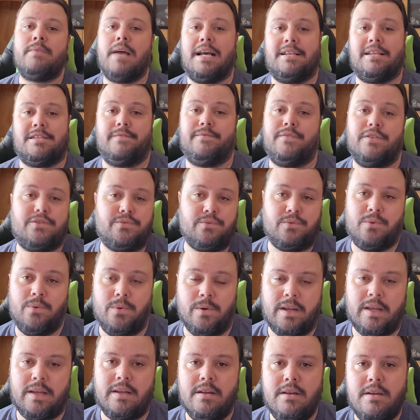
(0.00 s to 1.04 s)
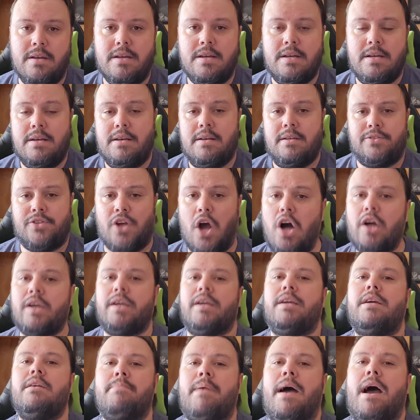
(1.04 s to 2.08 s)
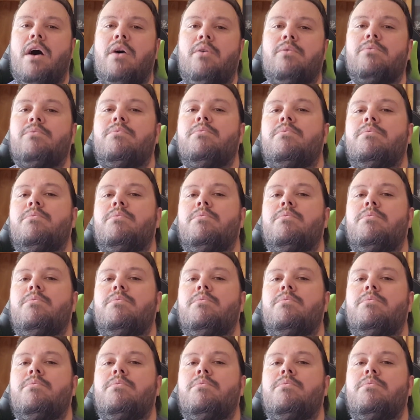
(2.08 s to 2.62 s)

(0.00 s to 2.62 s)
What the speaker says: as of this recording, talking about